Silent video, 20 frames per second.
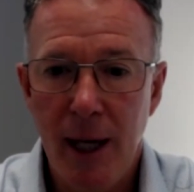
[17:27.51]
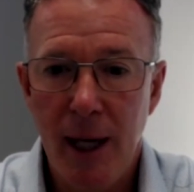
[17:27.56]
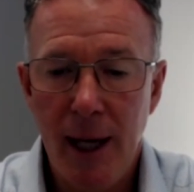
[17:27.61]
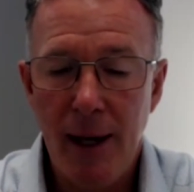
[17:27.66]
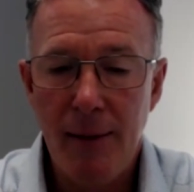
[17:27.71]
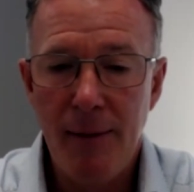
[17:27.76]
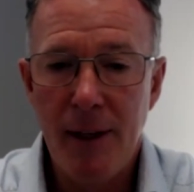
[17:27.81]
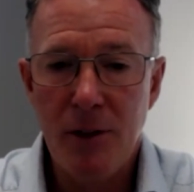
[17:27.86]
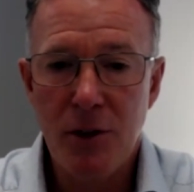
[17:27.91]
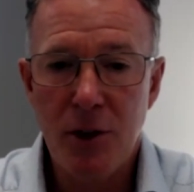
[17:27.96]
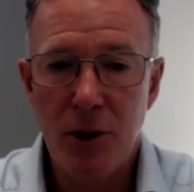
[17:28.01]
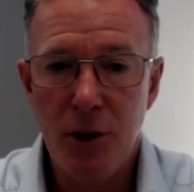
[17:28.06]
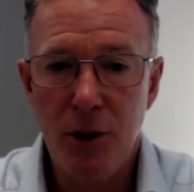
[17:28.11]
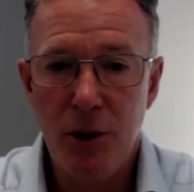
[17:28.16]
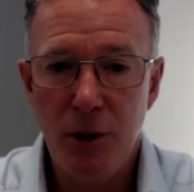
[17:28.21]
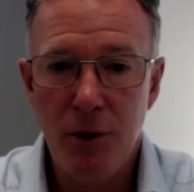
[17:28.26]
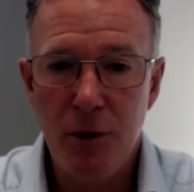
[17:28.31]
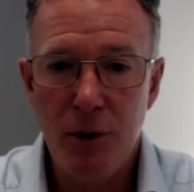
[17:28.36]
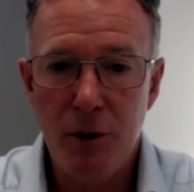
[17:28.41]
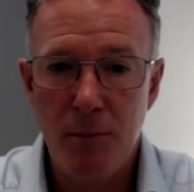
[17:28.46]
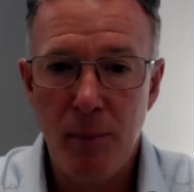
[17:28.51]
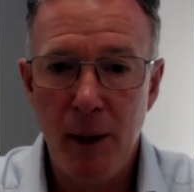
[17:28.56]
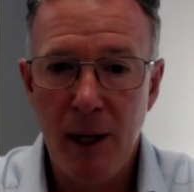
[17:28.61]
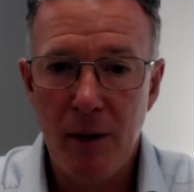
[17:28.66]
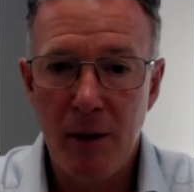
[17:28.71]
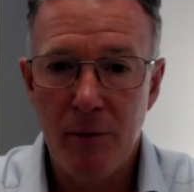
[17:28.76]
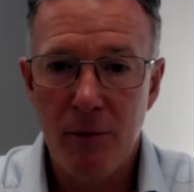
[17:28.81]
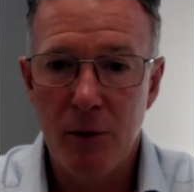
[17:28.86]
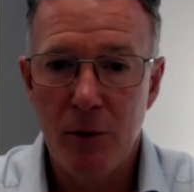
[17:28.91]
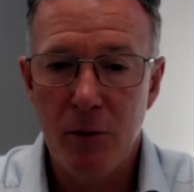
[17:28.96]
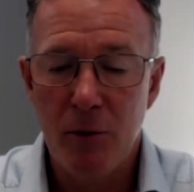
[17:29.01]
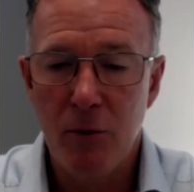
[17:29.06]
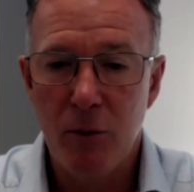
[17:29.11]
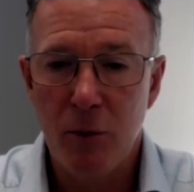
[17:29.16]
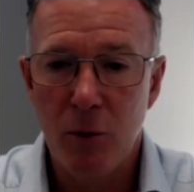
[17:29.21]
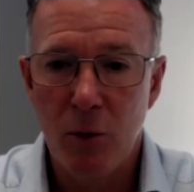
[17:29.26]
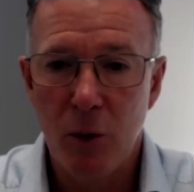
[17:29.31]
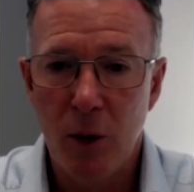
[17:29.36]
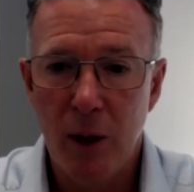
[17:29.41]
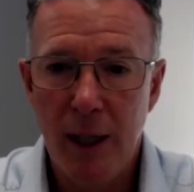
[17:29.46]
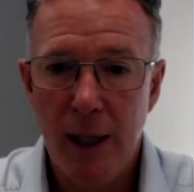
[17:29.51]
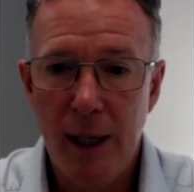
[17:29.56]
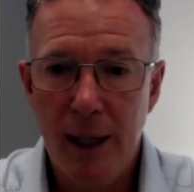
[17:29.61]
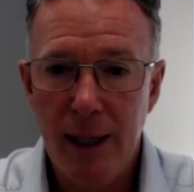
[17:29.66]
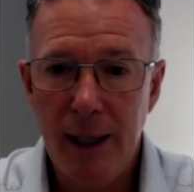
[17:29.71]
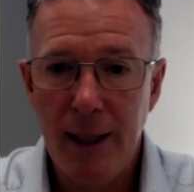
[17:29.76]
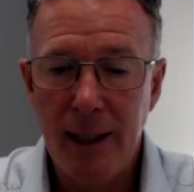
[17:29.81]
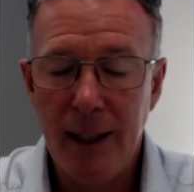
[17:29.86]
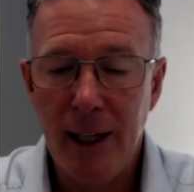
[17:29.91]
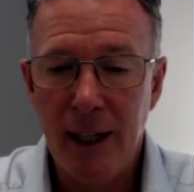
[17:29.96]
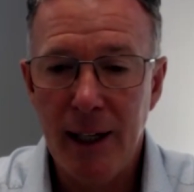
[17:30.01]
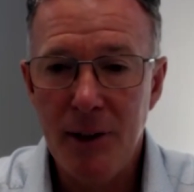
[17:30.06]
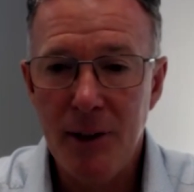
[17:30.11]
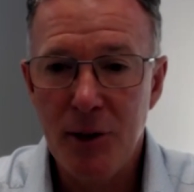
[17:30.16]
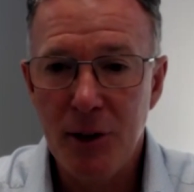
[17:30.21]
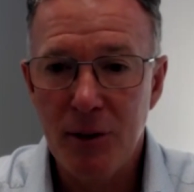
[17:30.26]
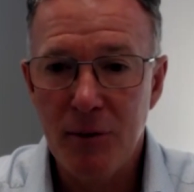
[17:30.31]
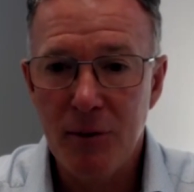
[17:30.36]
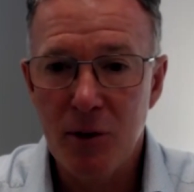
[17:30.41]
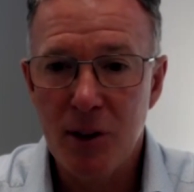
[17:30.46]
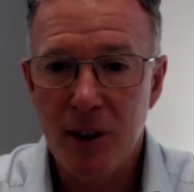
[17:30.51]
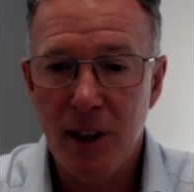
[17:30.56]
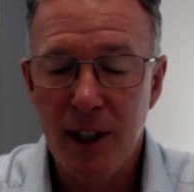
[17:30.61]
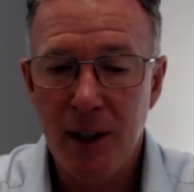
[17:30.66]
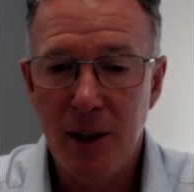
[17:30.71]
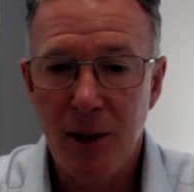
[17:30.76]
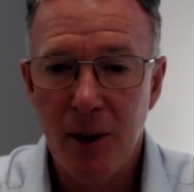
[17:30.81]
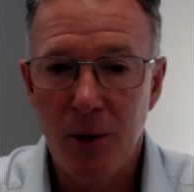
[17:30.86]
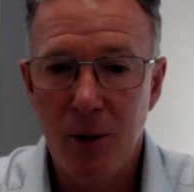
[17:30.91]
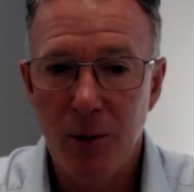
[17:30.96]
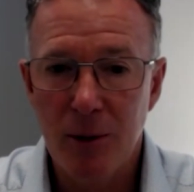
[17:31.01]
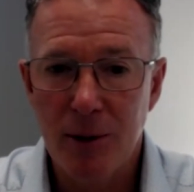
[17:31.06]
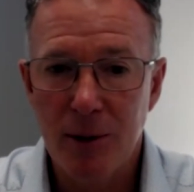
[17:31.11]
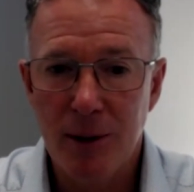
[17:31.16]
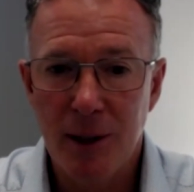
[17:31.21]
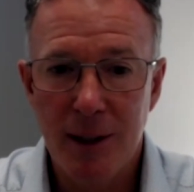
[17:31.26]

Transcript: And that's a huge benefit for engaging of stakeholders.